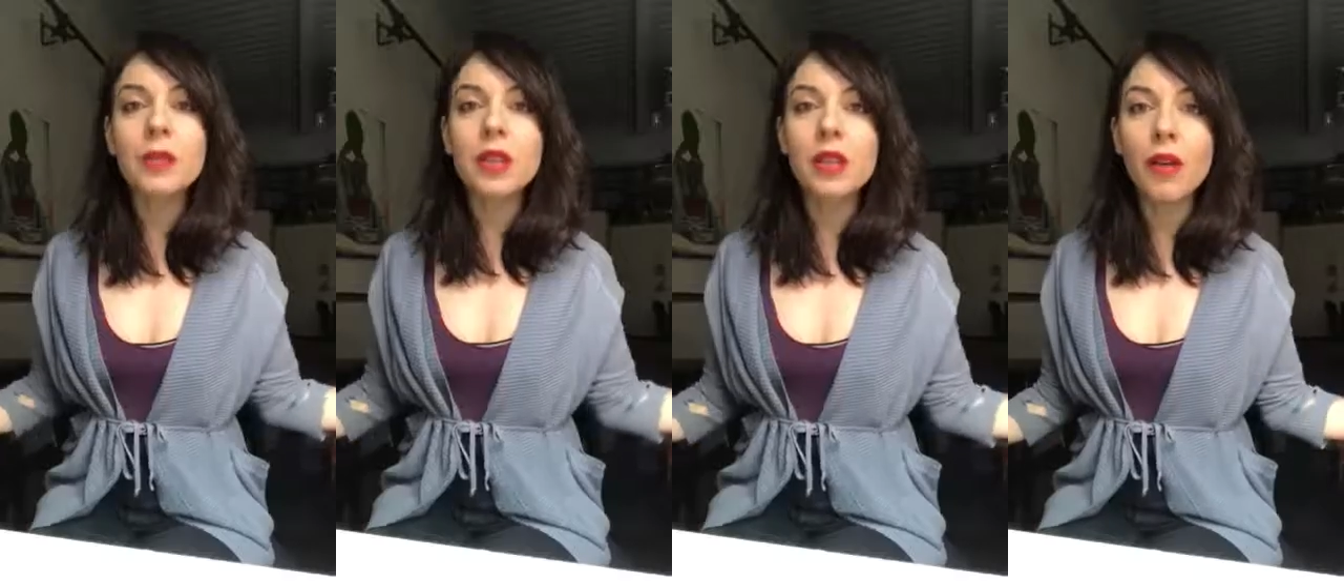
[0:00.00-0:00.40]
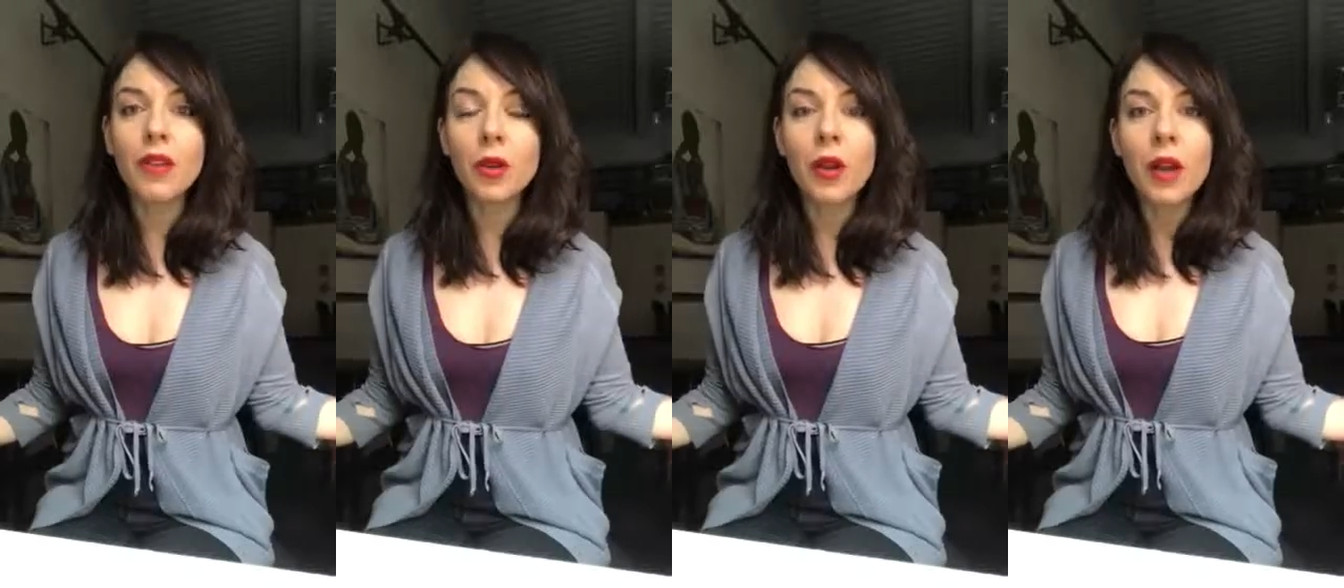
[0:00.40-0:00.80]
someone to love
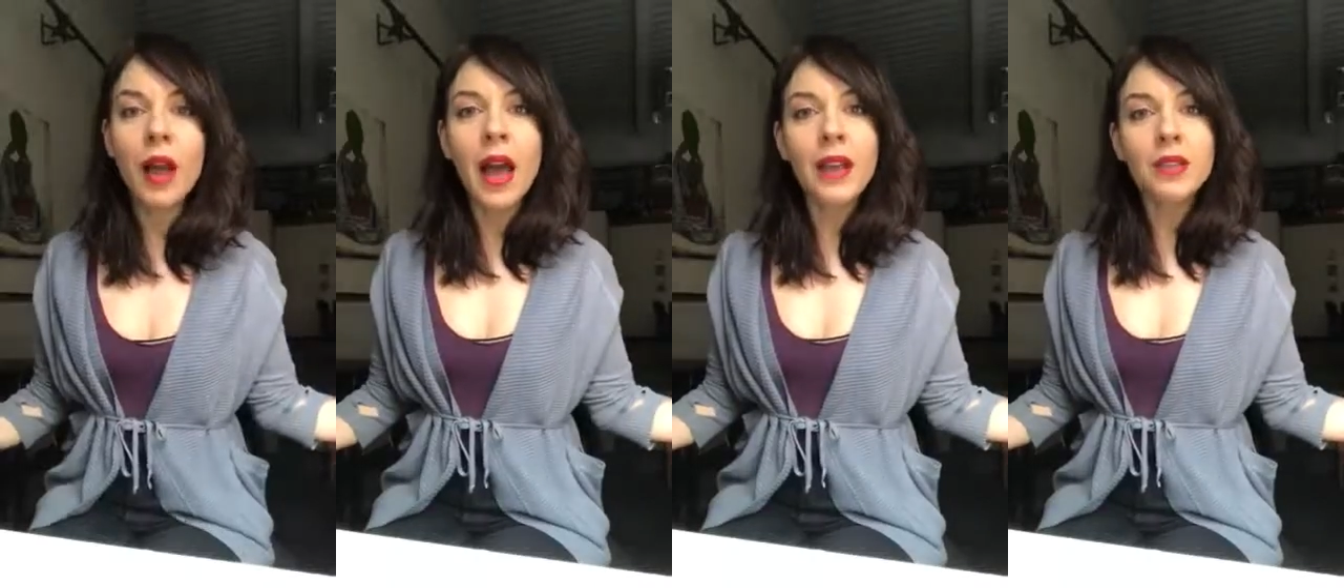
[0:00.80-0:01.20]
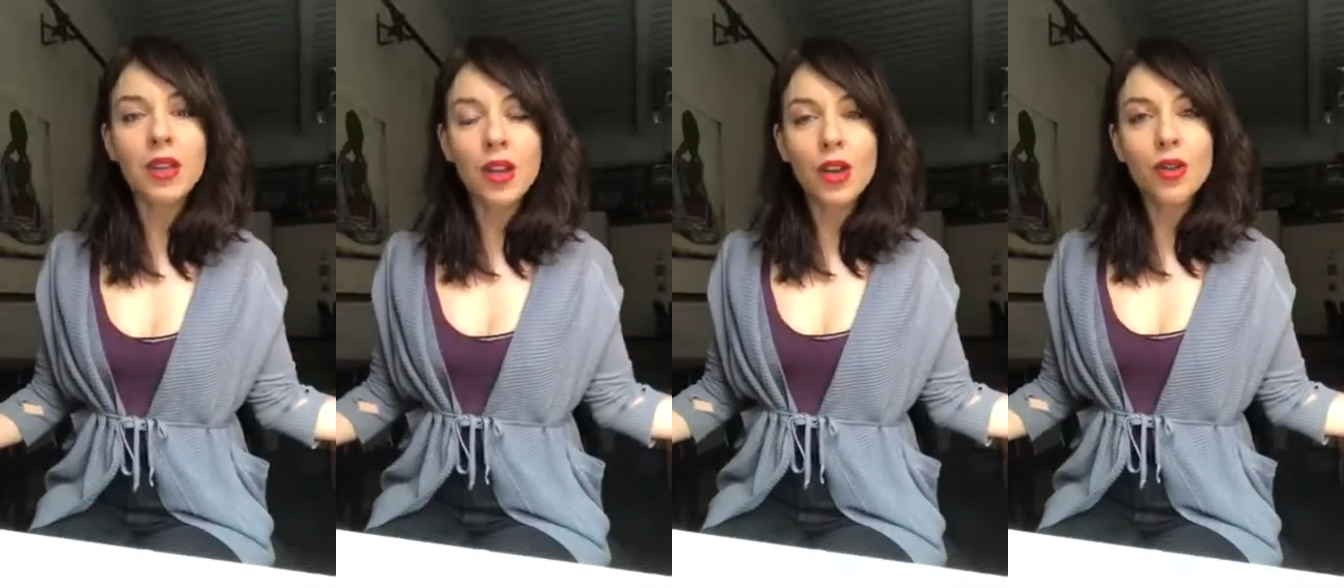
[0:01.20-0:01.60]
you,
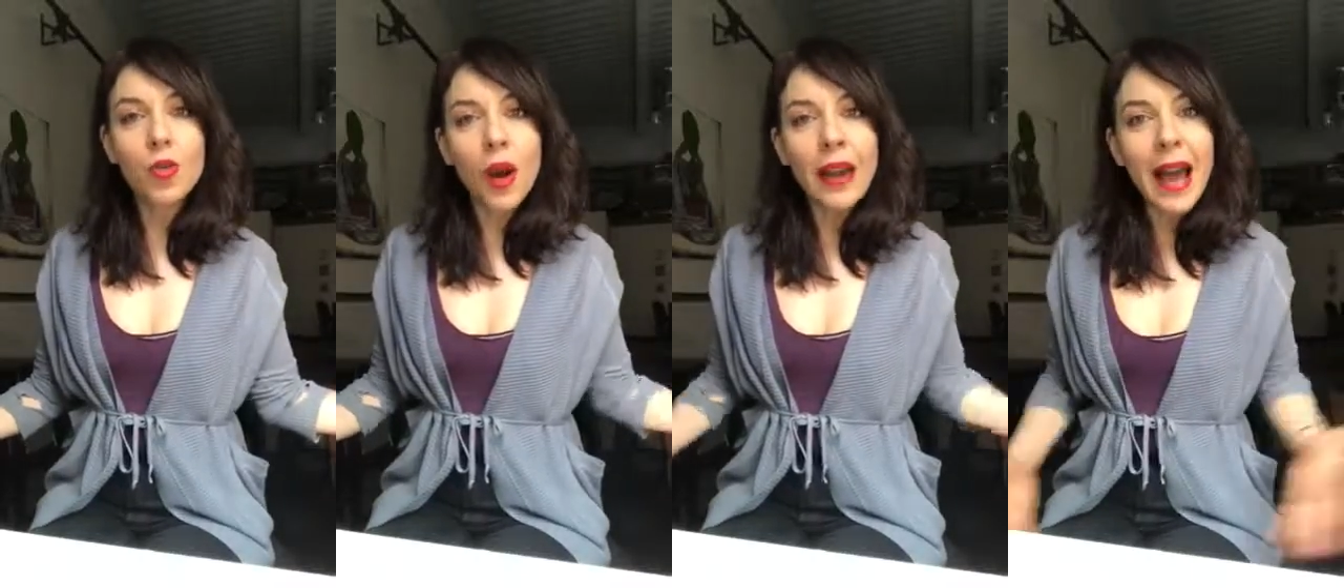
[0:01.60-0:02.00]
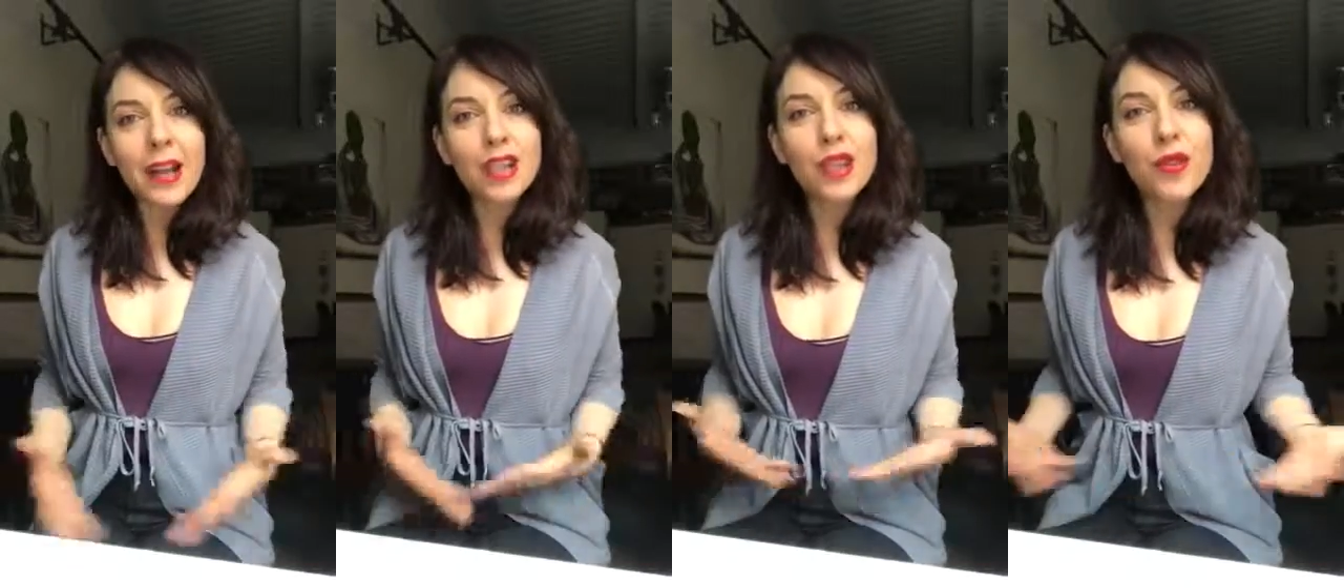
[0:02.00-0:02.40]
and you want to
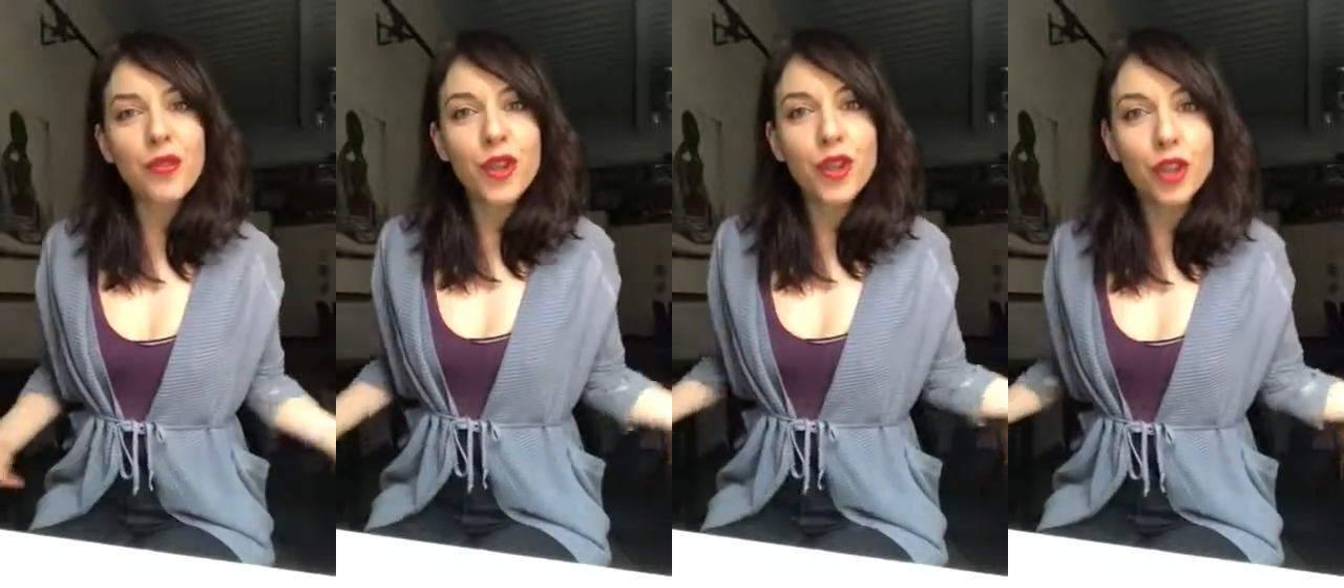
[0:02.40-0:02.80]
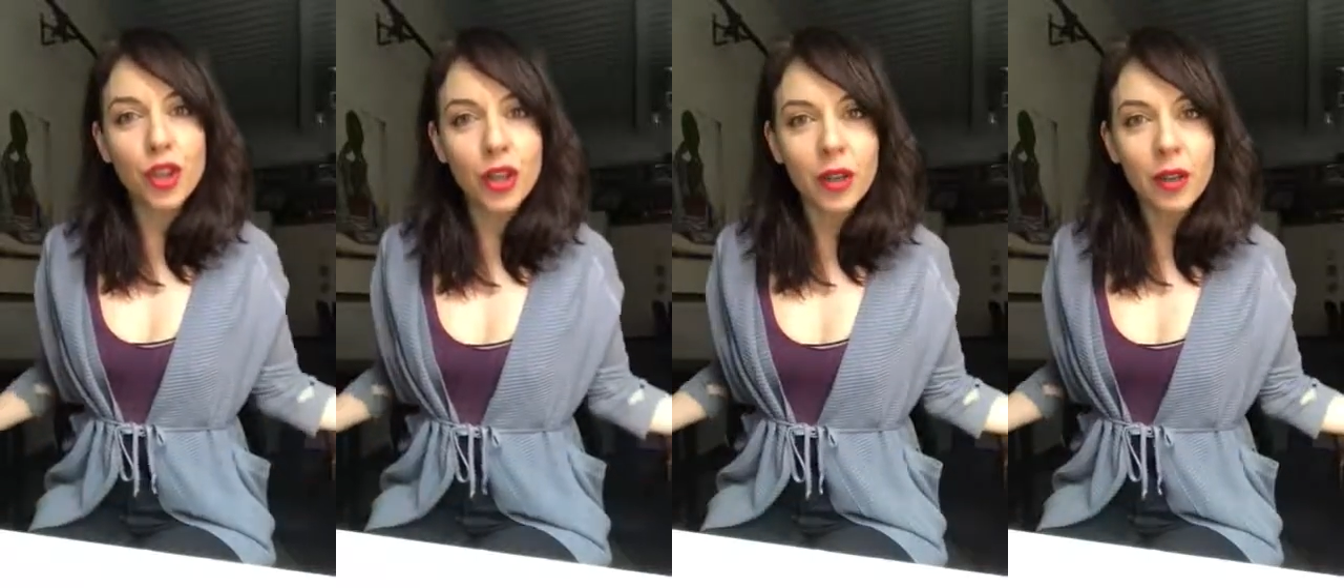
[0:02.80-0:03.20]
actually feel
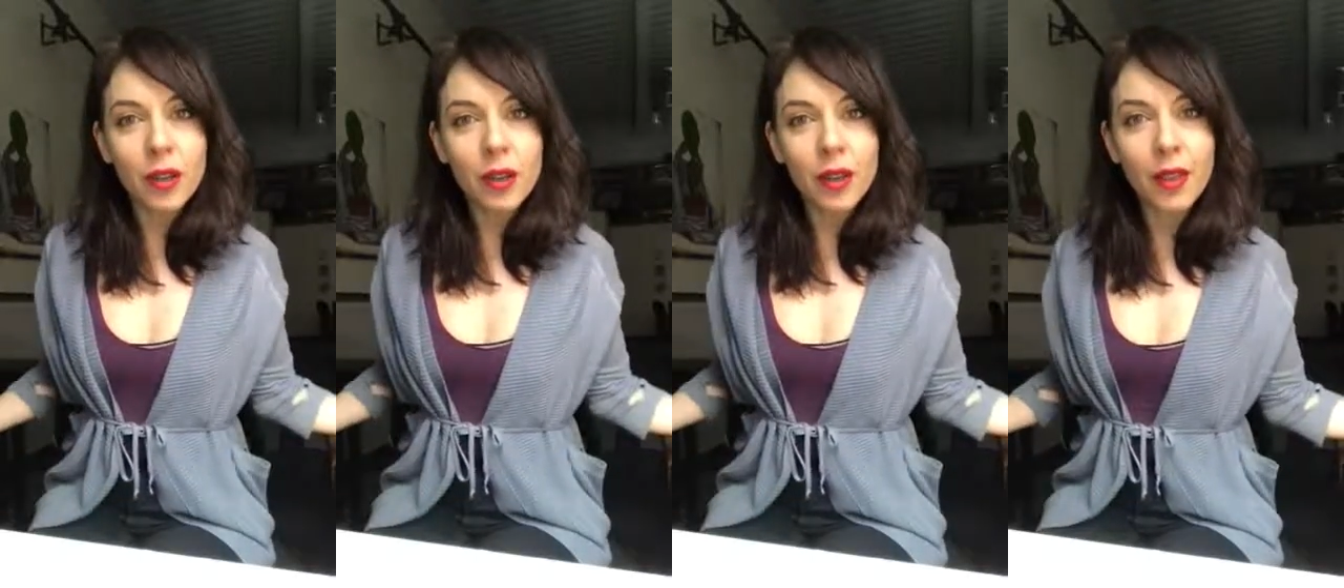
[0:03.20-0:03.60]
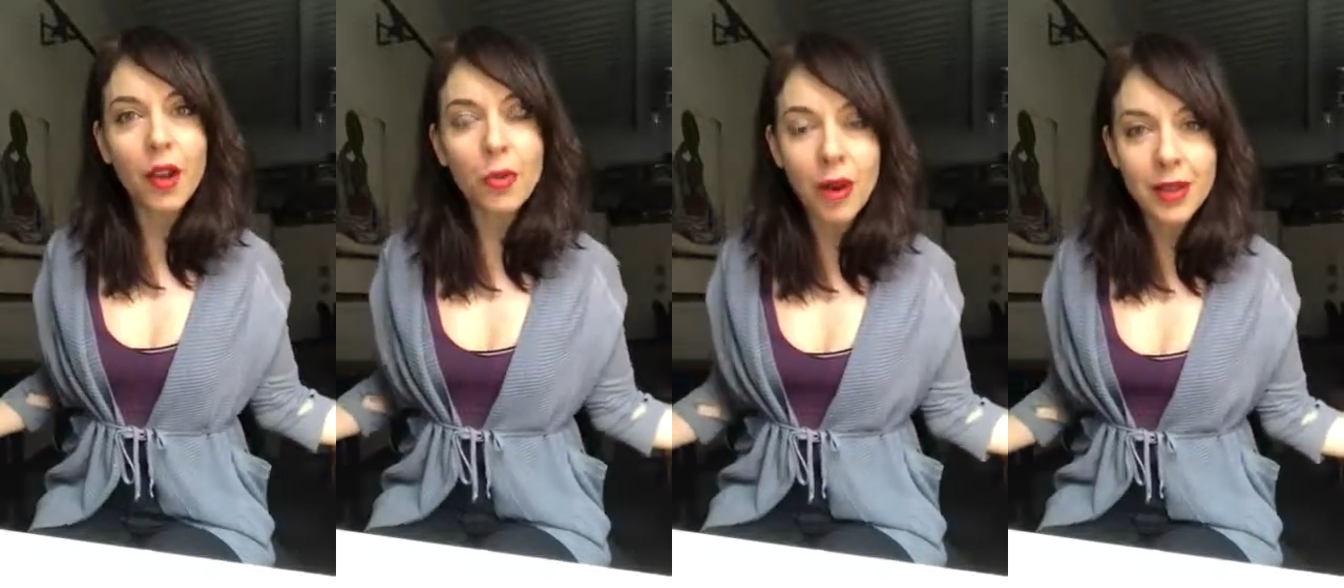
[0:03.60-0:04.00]
good in
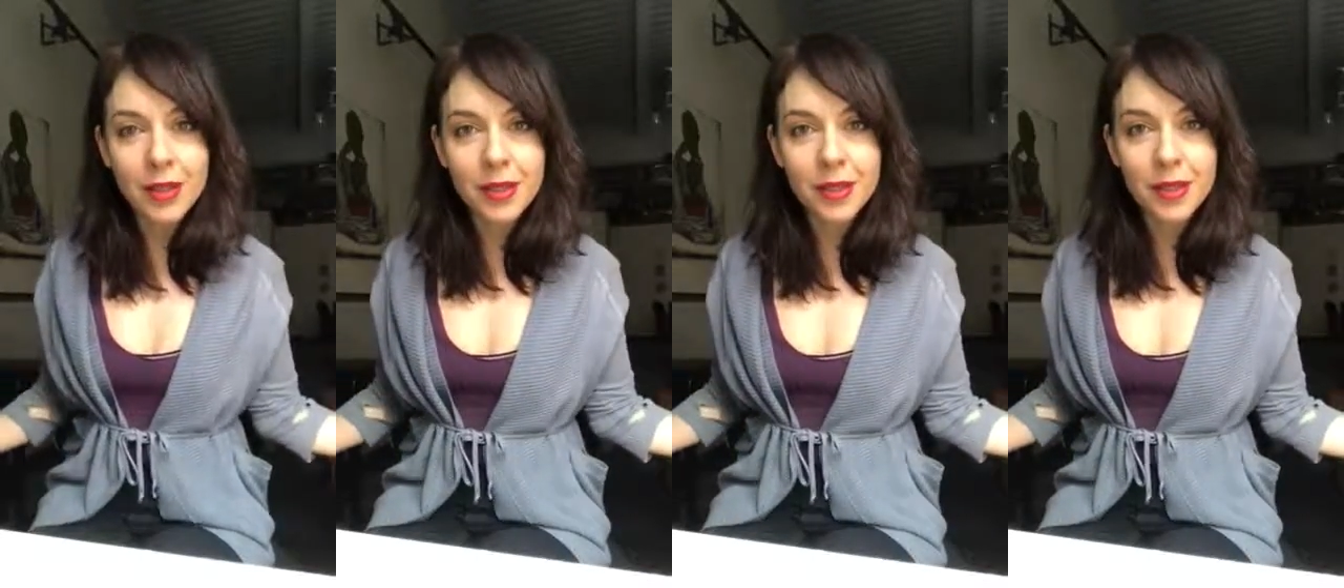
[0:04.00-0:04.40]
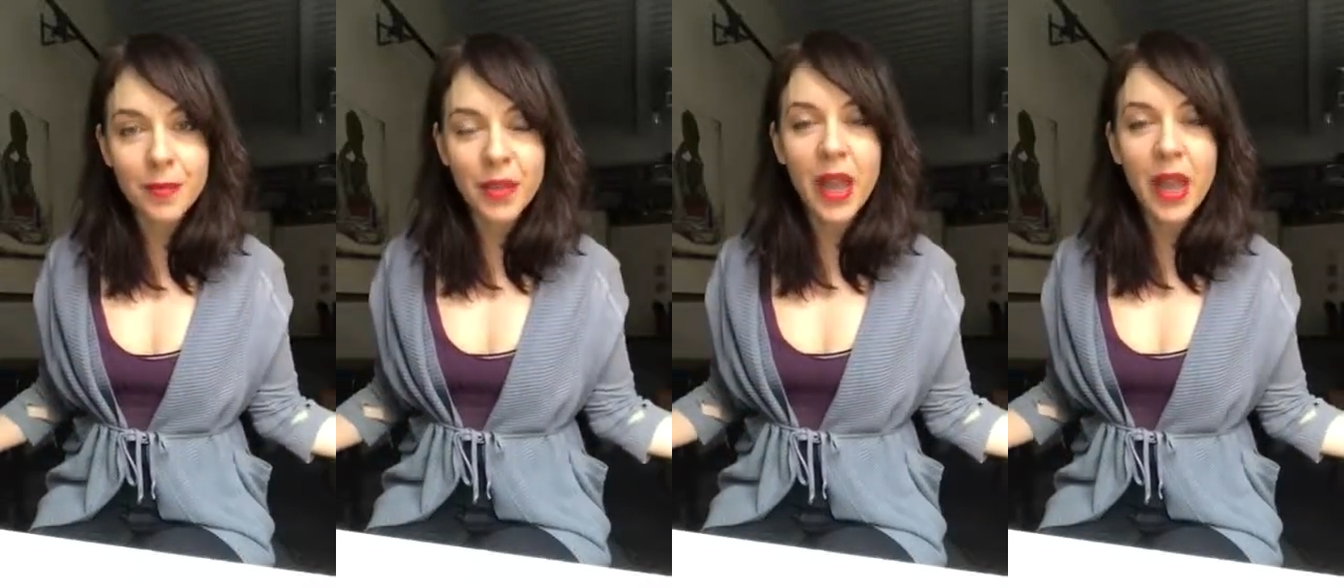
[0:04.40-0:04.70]
their presence.